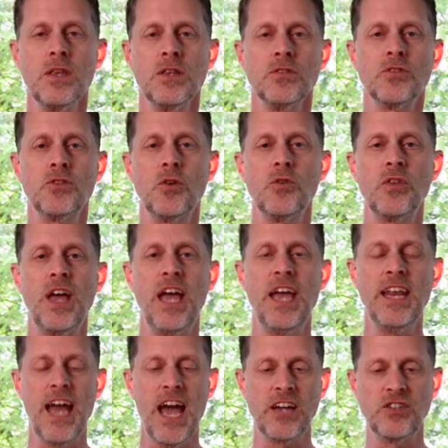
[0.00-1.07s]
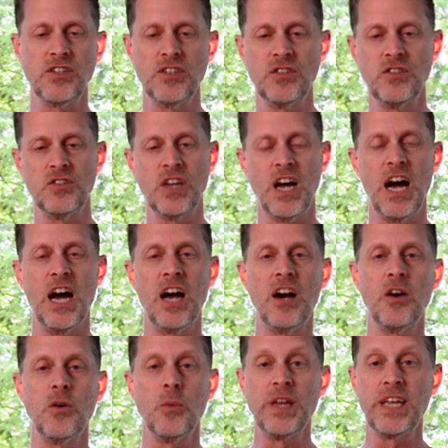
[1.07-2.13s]
So the 8 actions
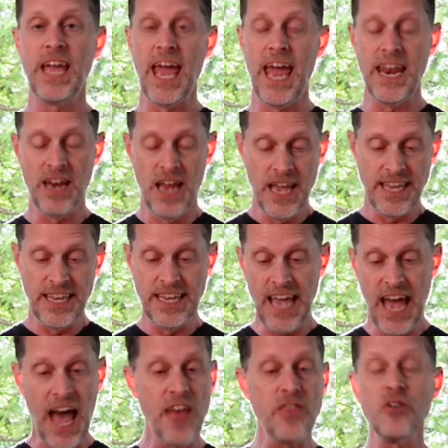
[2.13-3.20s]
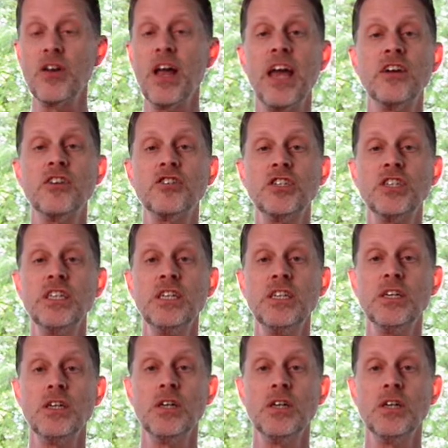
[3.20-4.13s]
are: we can gather energy,